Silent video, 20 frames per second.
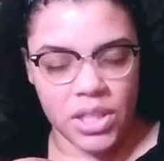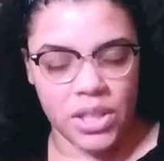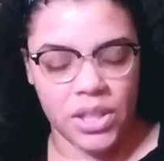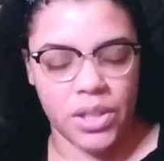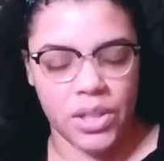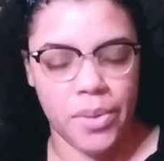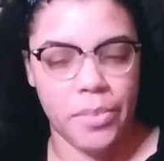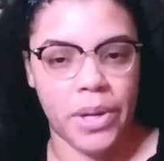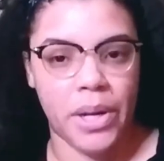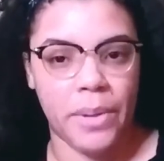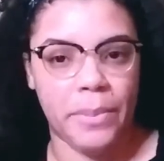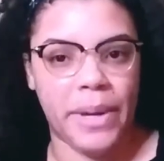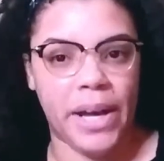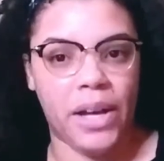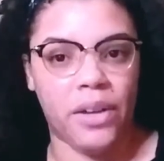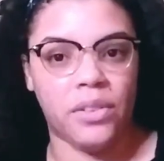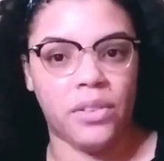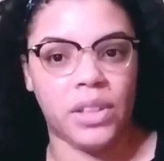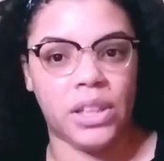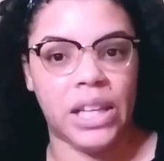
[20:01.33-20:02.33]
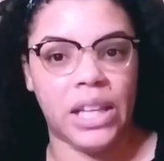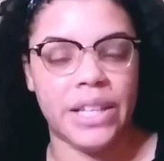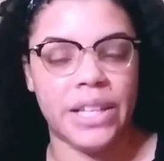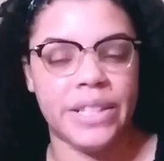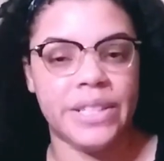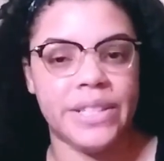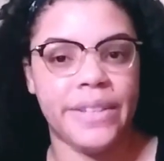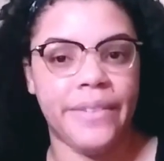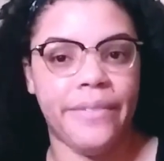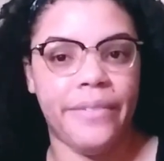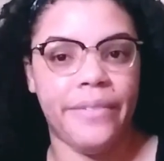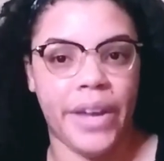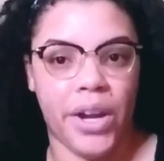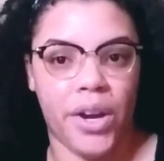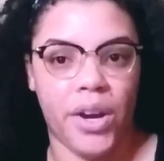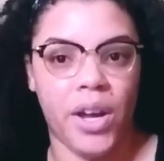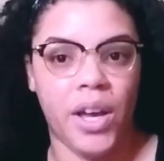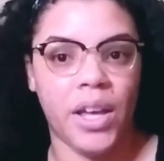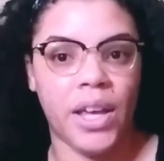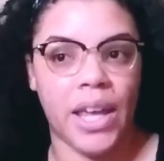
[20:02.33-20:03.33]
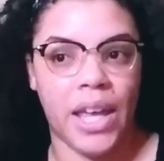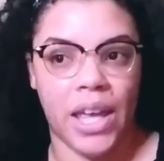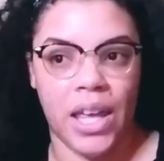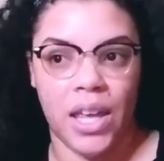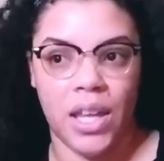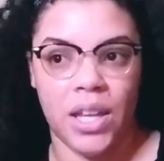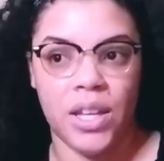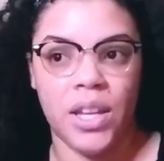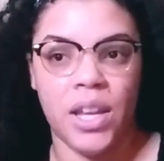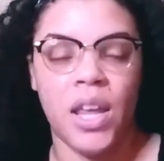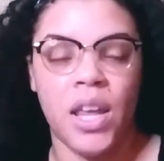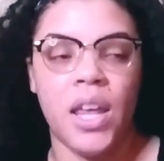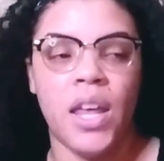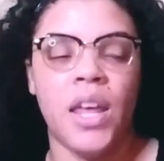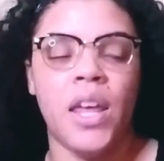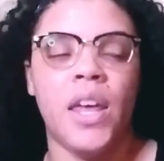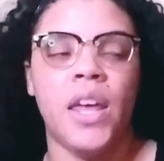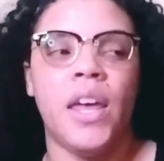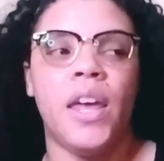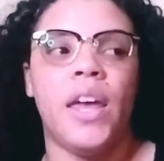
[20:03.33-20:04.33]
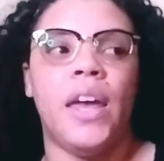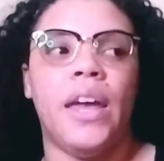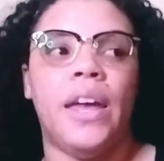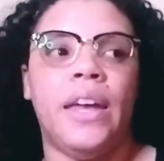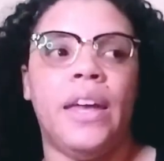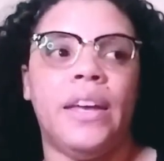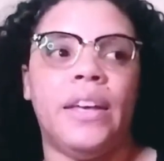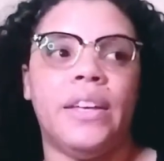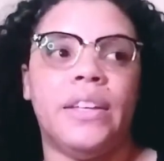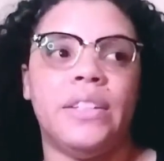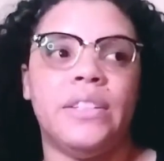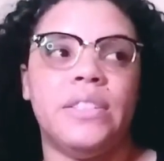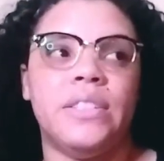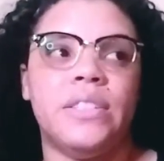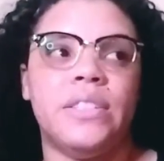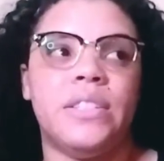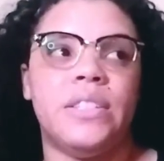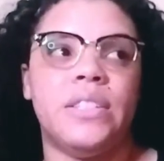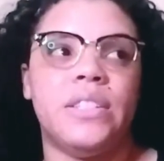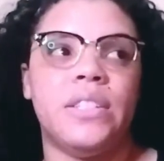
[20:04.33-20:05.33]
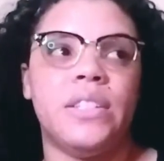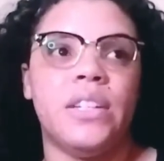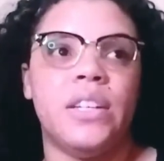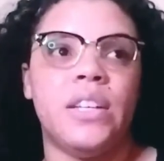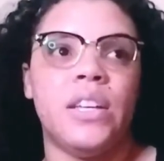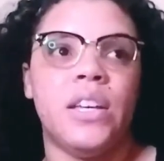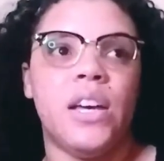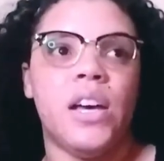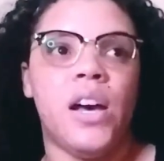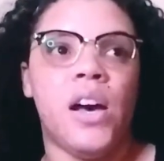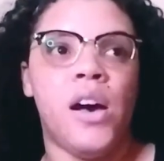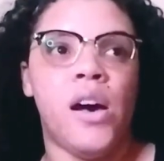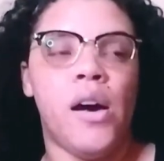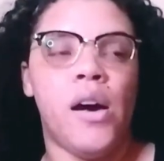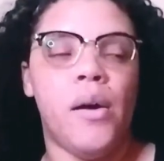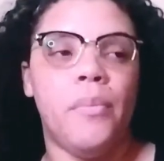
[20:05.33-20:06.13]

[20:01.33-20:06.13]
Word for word: bit about Glenn's affair again, and um,